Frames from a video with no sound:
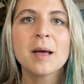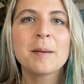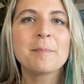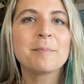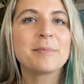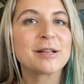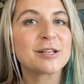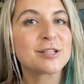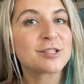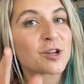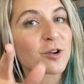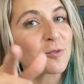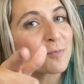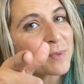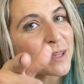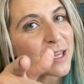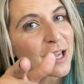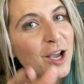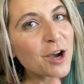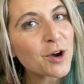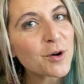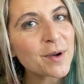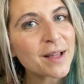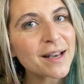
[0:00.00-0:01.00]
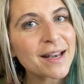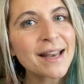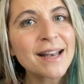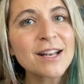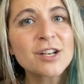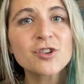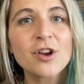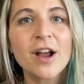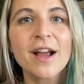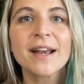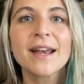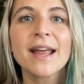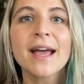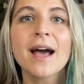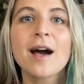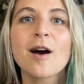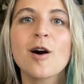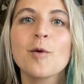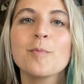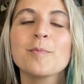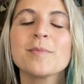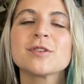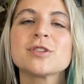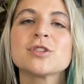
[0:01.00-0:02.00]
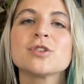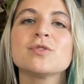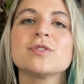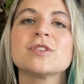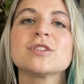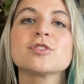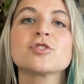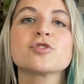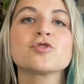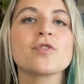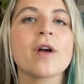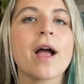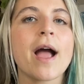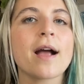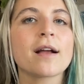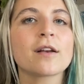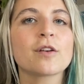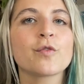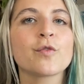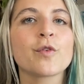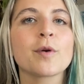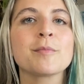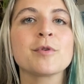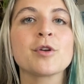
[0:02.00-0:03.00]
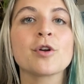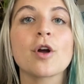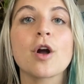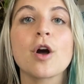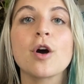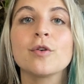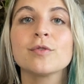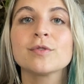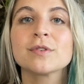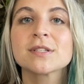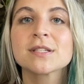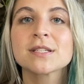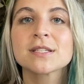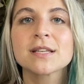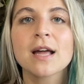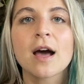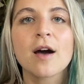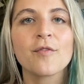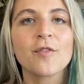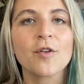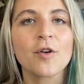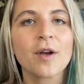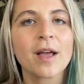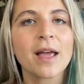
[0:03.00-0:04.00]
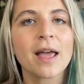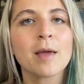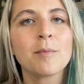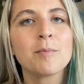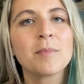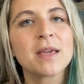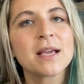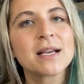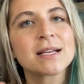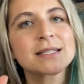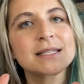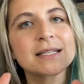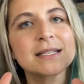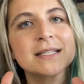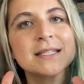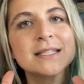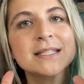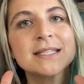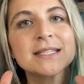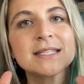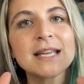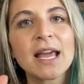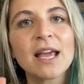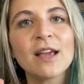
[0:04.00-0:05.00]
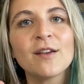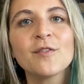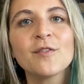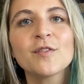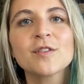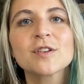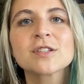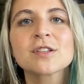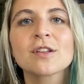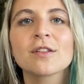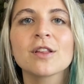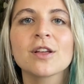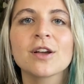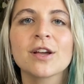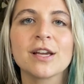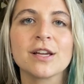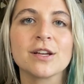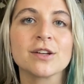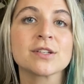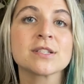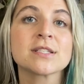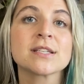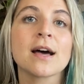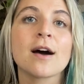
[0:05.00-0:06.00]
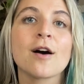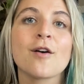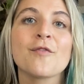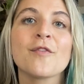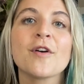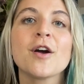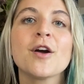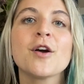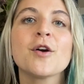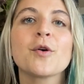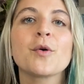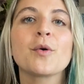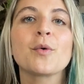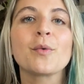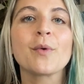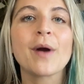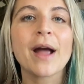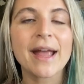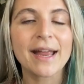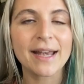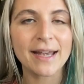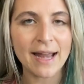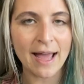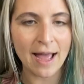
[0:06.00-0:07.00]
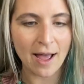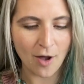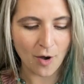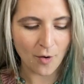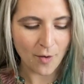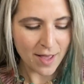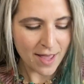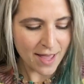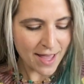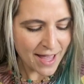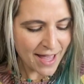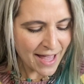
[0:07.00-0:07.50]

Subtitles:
But don't be trying to help to distract from your own stuff, okay? Because it's safe to look at yourself right now.